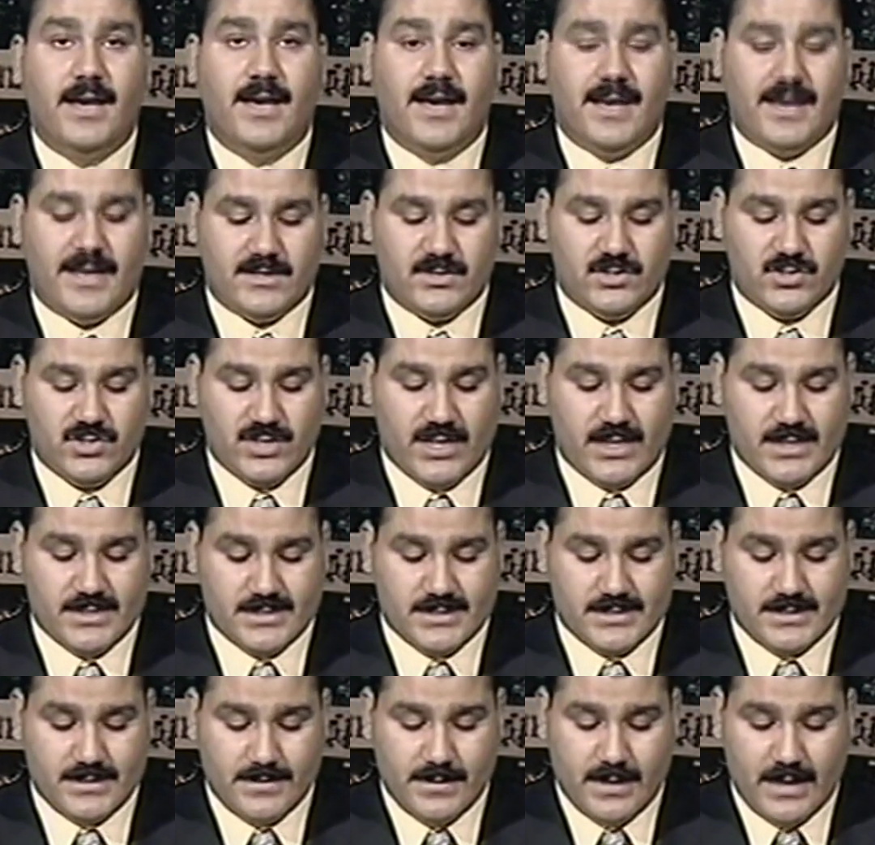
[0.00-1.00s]
and
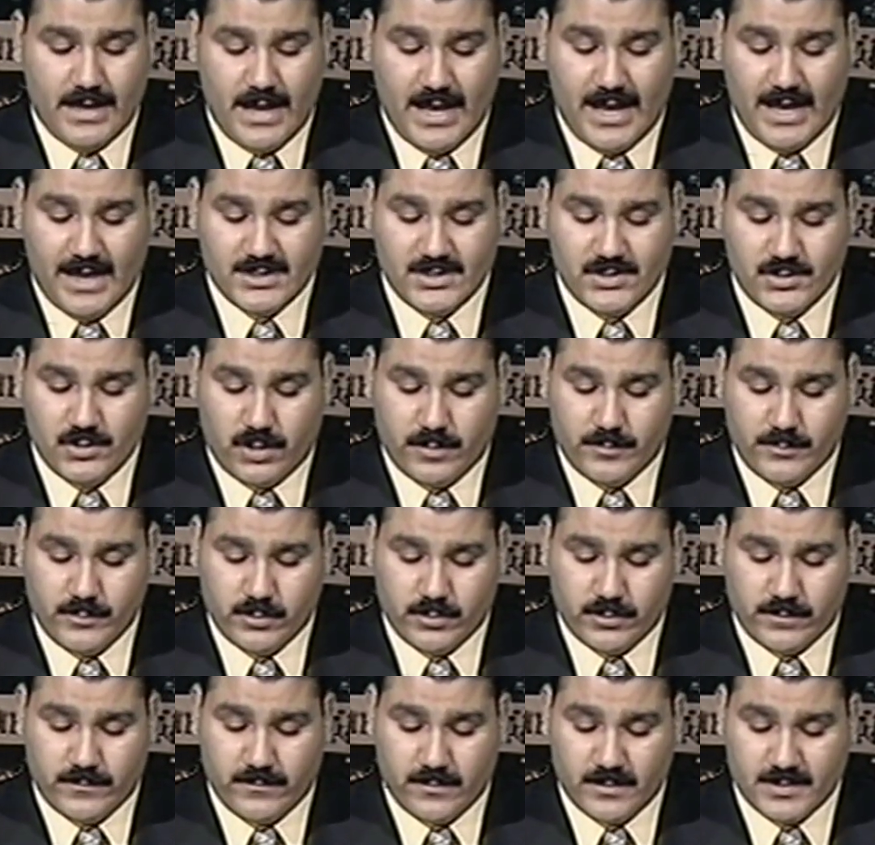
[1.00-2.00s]
just as your
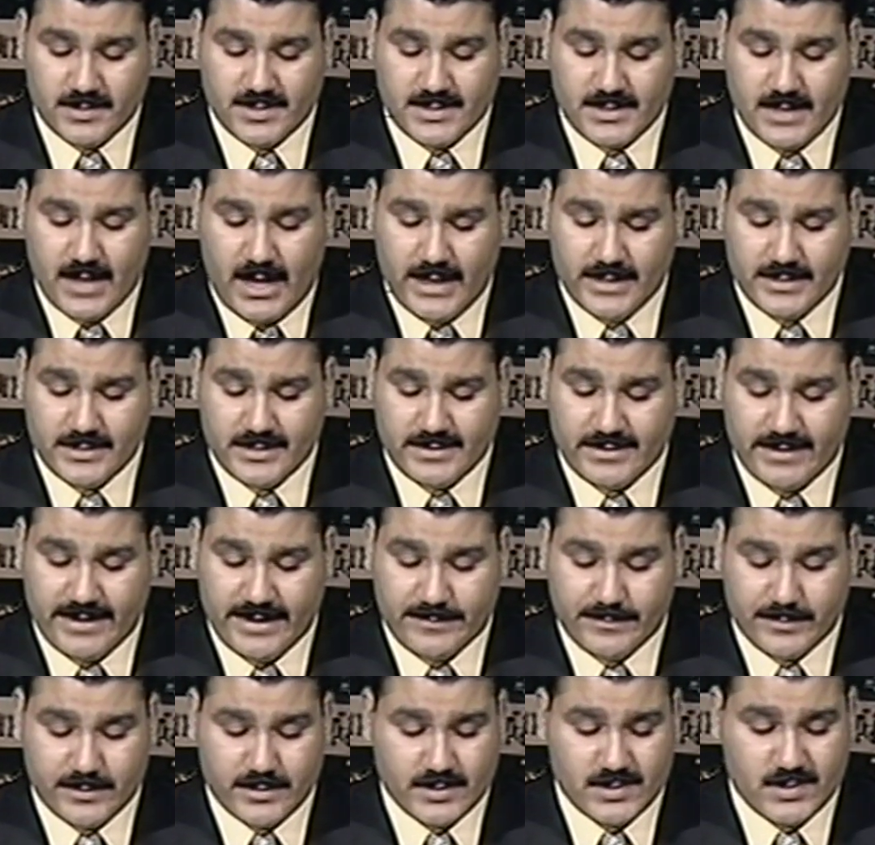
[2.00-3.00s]
beautiful
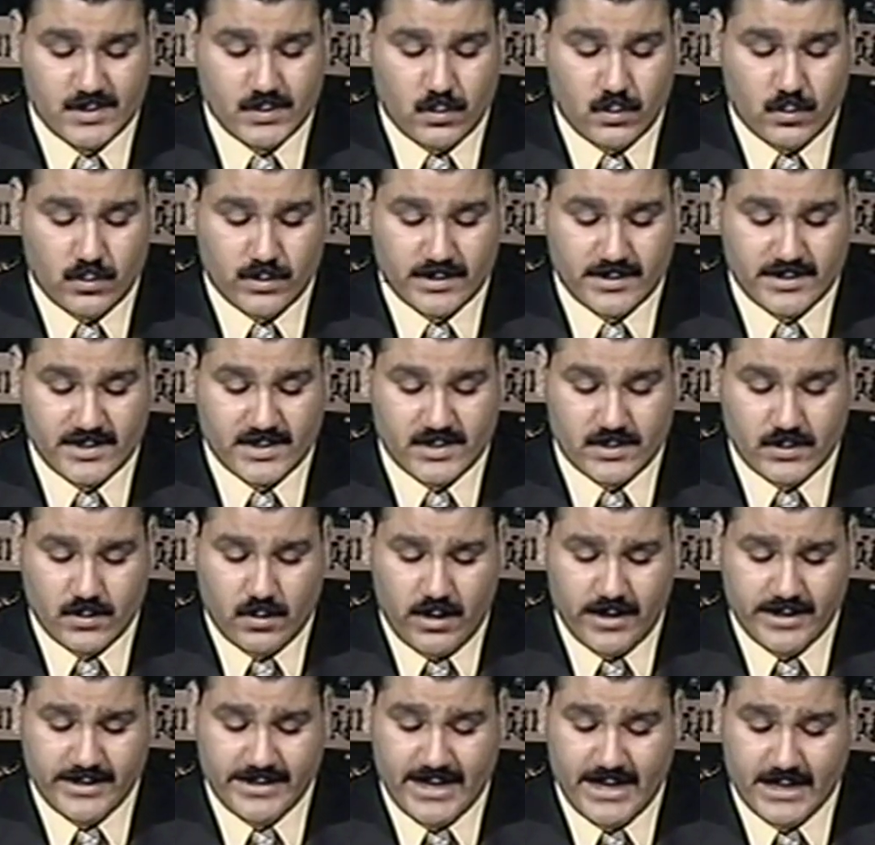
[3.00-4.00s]
skyscrapers were
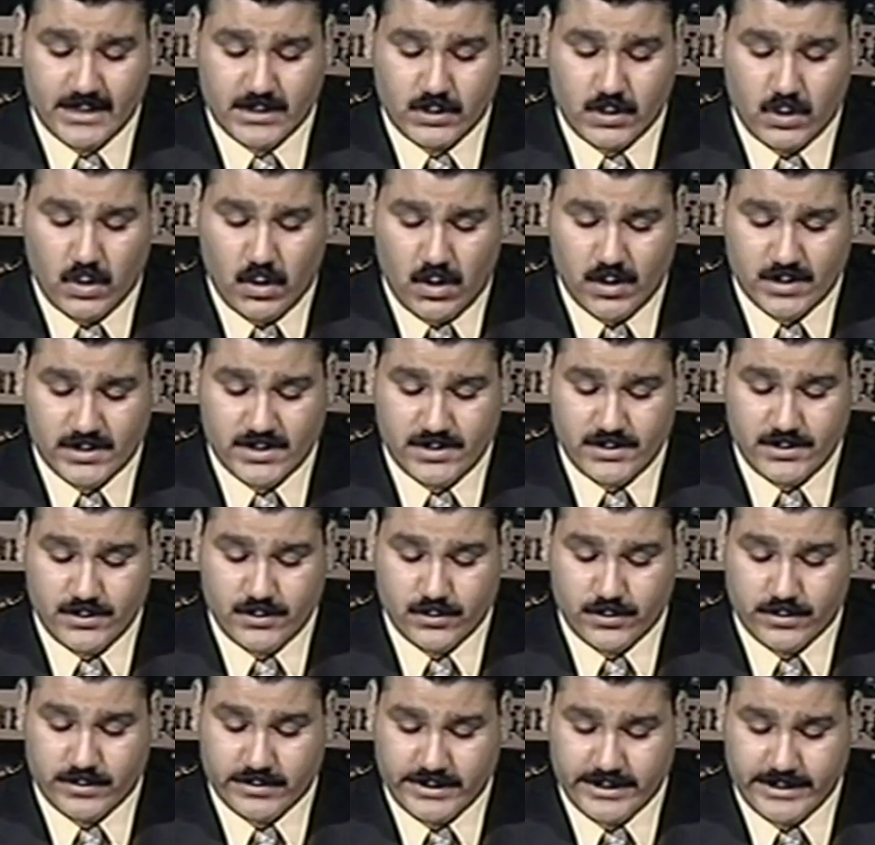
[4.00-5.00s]
destroyed and caused
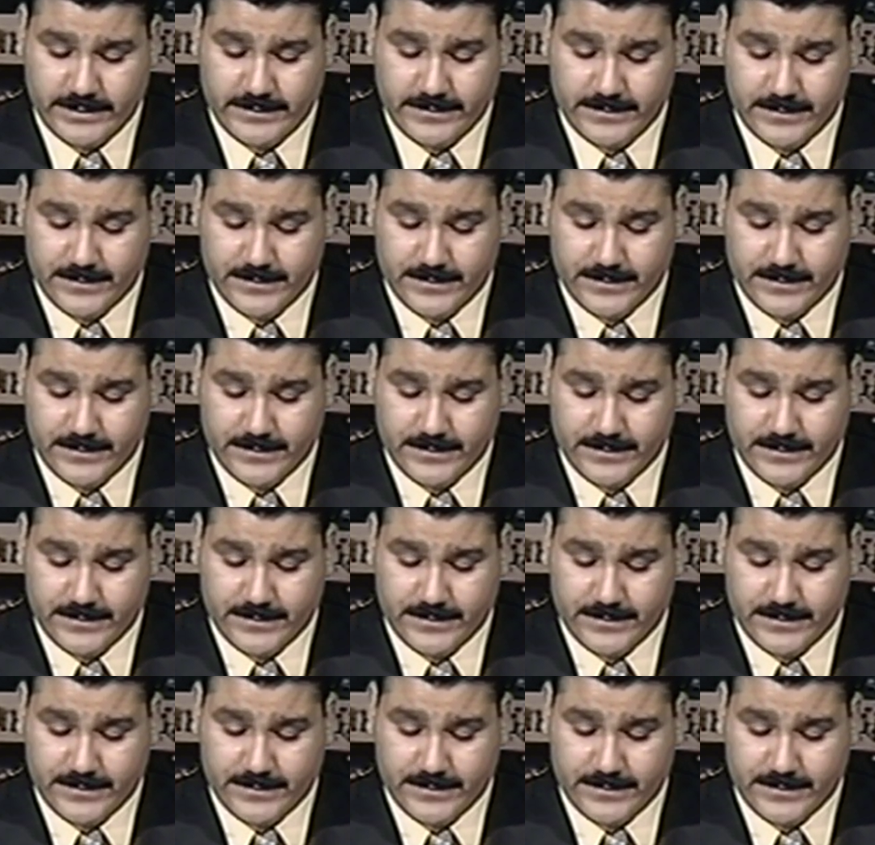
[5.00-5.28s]
you grief,